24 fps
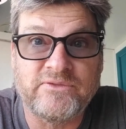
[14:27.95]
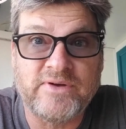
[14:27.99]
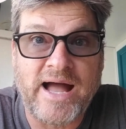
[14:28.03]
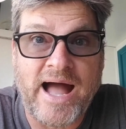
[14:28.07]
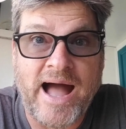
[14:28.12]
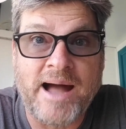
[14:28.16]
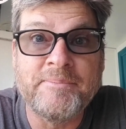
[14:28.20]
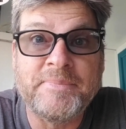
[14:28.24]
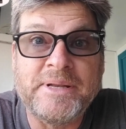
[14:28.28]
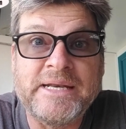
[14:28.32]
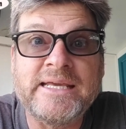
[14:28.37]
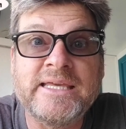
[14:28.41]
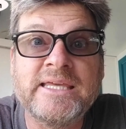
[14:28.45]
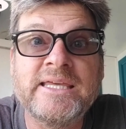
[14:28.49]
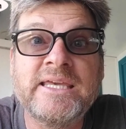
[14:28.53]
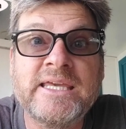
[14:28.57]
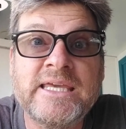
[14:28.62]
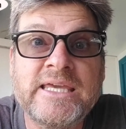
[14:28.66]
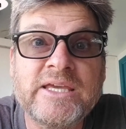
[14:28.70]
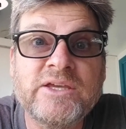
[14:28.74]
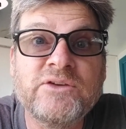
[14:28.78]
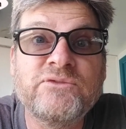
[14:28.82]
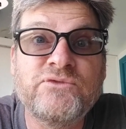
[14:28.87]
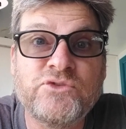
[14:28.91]
I'm going
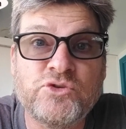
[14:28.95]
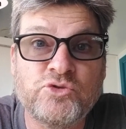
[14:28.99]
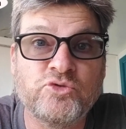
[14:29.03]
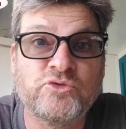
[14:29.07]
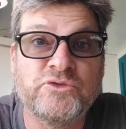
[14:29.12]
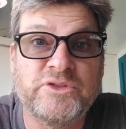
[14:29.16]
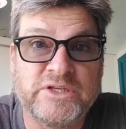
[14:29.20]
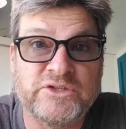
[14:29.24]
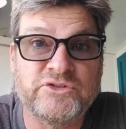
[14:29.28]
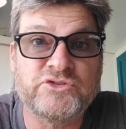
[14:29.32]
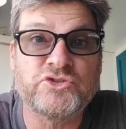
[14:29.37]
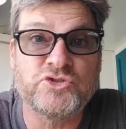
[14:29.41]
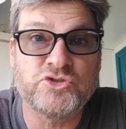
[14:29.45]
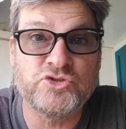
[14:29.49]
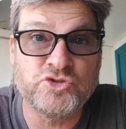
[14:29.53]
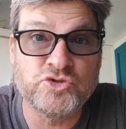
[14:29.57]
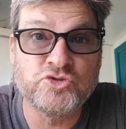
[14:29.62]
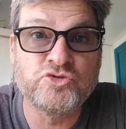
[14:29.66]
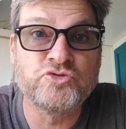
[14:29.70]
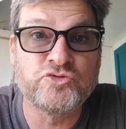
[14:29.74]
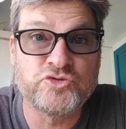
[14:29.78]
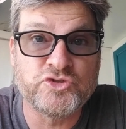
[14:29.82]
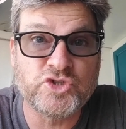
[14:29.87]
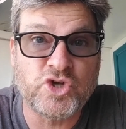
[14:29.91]
to give you this
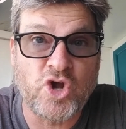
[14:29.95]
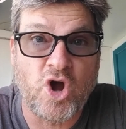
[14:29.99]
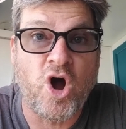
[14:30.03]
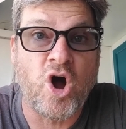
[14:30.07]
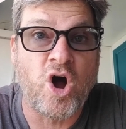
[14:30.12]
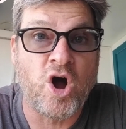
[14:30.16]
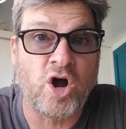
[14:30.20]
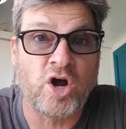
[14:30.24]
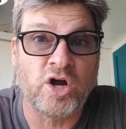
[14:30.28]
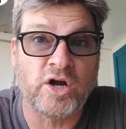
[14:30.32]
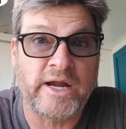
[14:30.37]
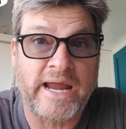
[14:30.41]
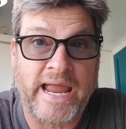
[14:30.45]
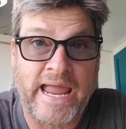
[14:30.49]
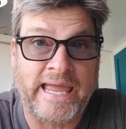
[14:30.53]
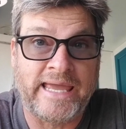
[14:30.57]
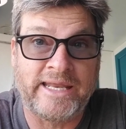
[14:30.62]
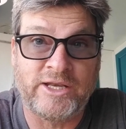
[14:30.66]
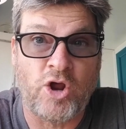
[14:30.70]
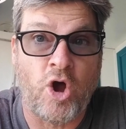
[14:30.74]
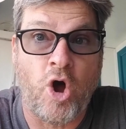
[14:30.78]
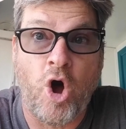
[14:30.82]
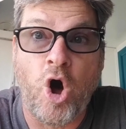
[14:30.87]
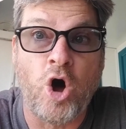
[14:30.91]
used car,
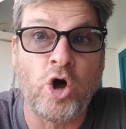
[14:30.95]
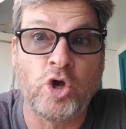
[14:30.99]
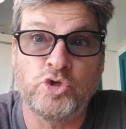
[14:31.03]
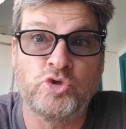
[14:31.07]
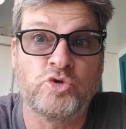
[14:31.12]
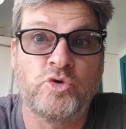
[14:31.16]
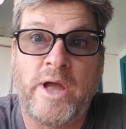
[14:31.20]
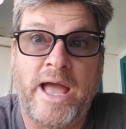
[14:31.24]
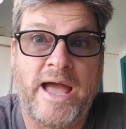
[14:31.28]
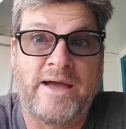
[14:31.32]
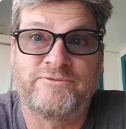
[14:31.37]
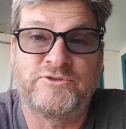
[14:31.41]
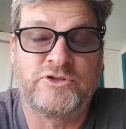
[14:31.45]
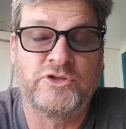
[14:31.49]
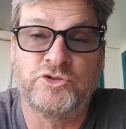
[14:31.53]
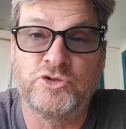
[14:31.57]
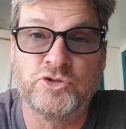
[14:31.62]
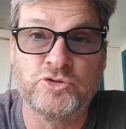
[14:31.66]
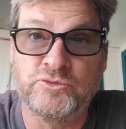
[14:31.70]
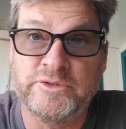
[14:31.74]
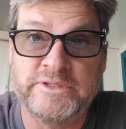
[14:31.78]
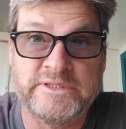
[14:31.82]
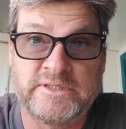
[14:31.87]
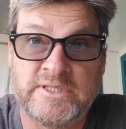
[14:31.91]
and all you have to
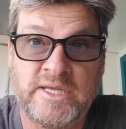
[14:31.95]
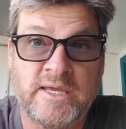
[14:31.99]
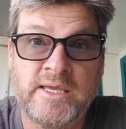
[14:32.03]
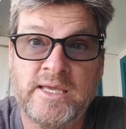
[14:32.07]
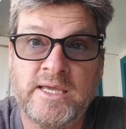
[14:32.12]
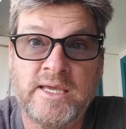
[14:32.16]
do is